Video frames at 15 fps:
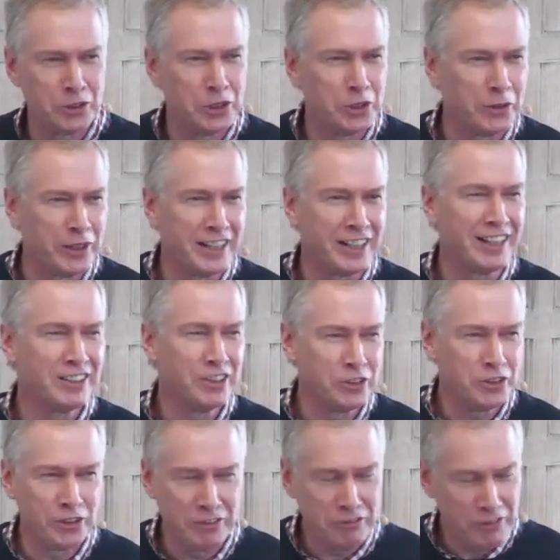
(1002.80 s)
you're
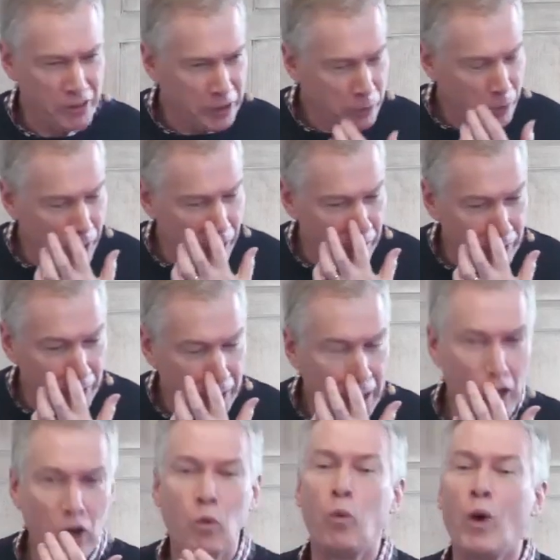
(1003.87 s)
doing, you're doing very
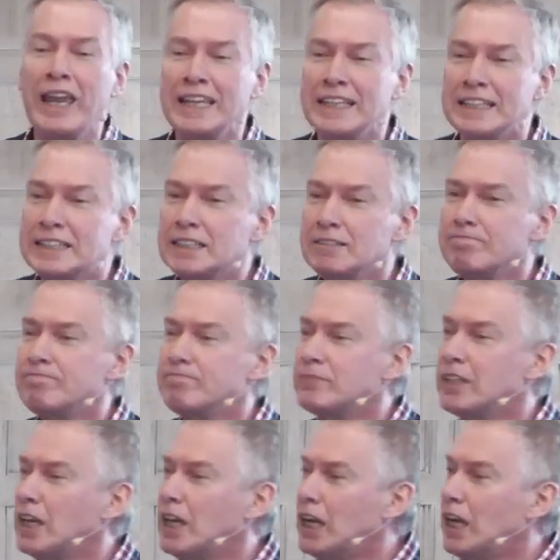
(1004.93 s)
well. Wait.
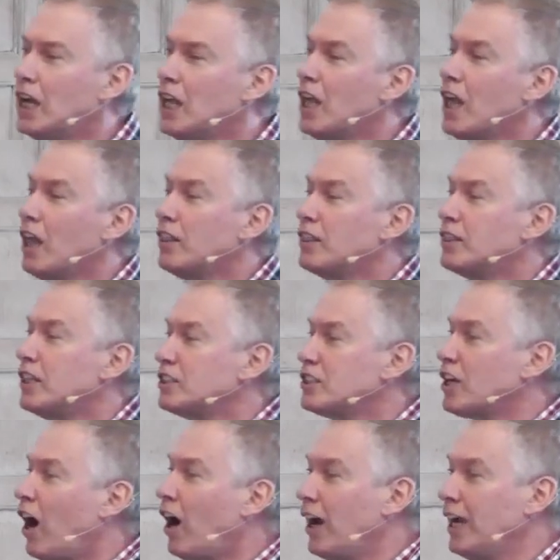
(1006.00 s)

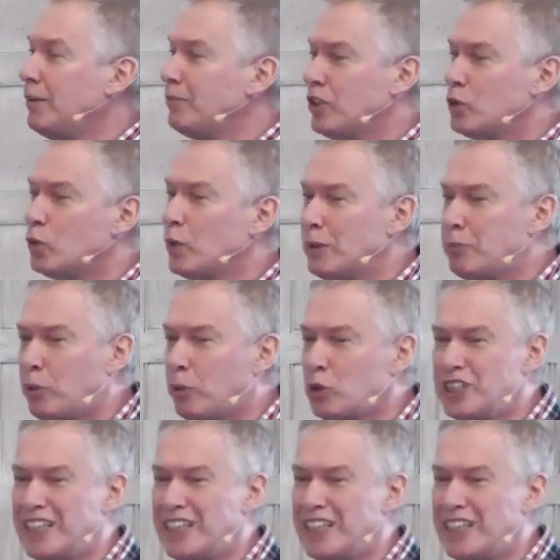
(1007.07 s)
The time that we